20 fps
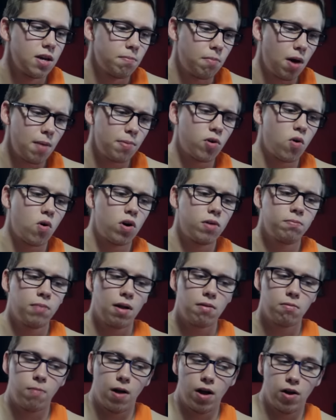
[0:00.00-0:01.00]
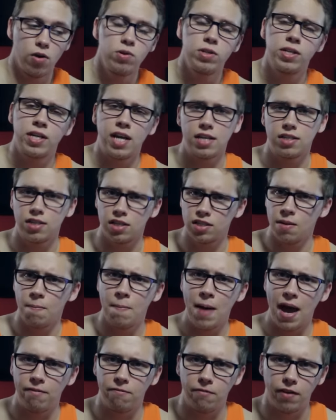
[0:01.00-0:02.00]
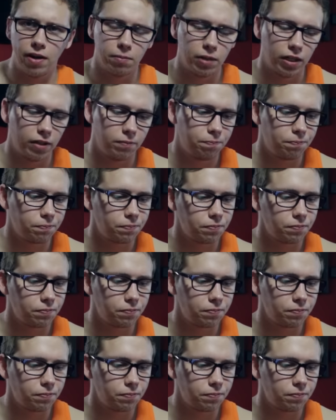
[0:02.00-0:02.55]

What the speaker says: Barbara Gordon, blah, blah, blah? Who would you cast as the Bat Family?